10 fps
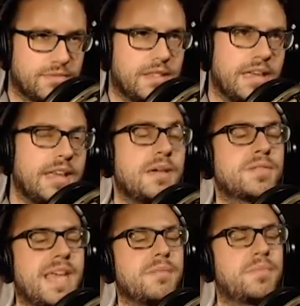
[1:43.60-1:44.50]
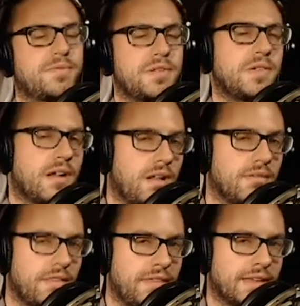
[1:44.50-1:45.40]
He was capable of doing all
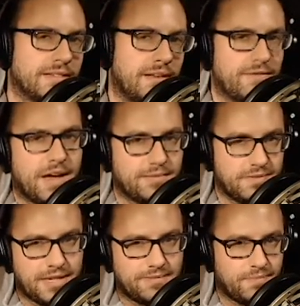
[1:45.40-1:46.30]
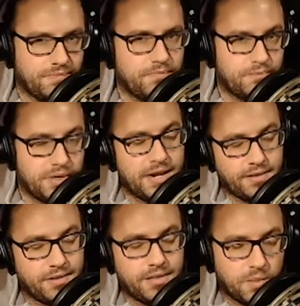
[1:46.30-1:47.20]
of the things, if not like
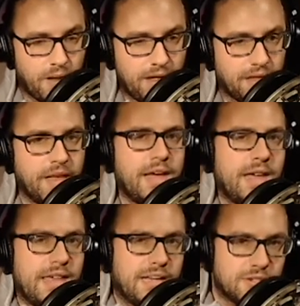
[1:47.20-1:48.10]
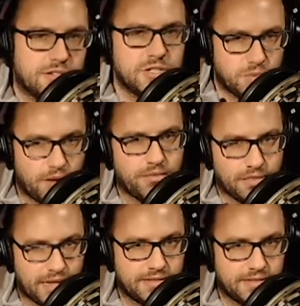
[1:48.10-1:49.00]
particularly well. He could do all of the
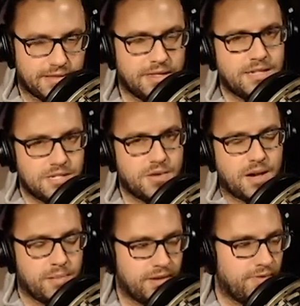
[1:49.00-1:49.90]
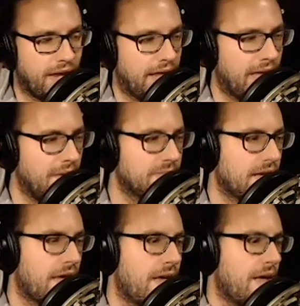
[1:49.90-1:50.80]
lessons to teach you how to play fighting games,
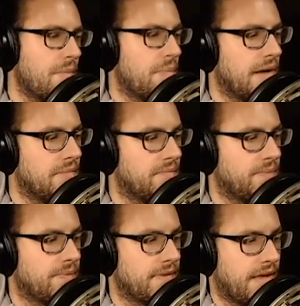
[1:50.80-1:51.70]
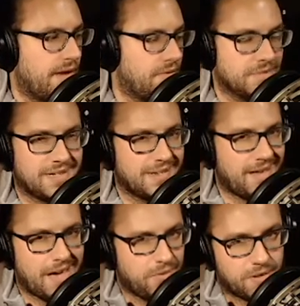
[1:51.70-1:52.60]
but everyone was
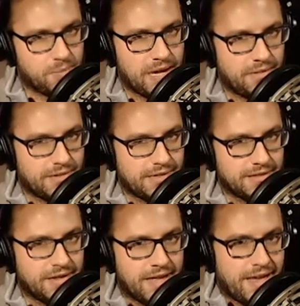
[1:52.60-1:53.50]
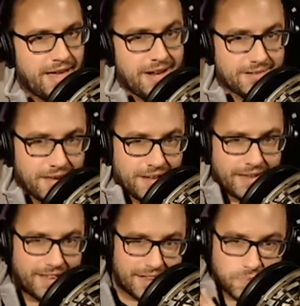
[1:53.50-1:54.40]
like, "I don't want to play Ryu," and I was
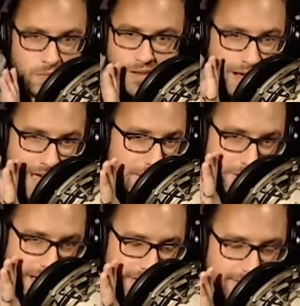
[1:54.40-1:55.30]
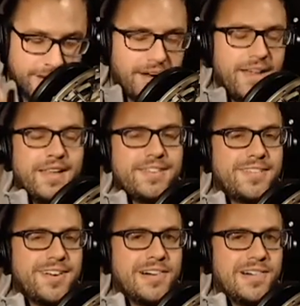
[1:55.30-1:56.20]
like, "Guess what? I don't either."
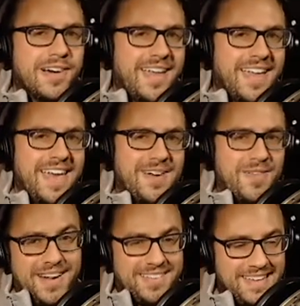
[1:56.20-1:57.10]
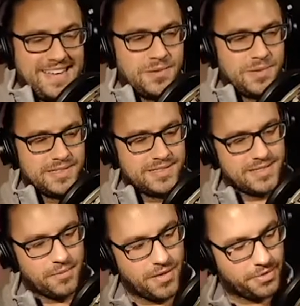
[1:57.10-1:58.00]
So what I did
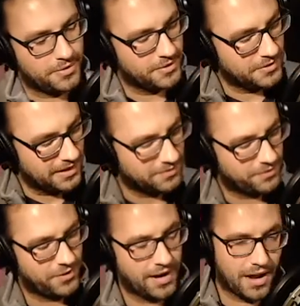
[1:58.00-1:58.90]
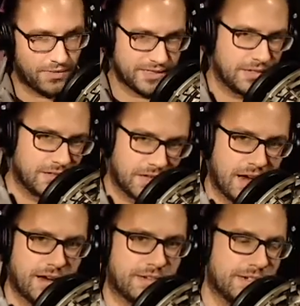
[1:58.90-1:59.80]
was I went through and for every single
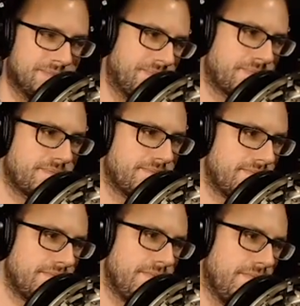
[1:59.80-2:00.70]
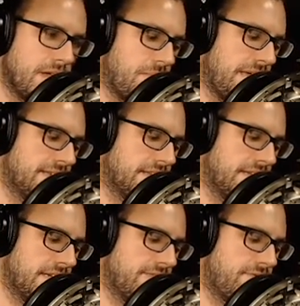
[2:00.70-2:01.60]
character,
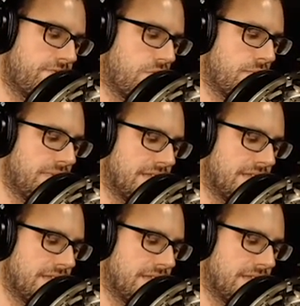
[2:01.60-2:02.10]
basically formed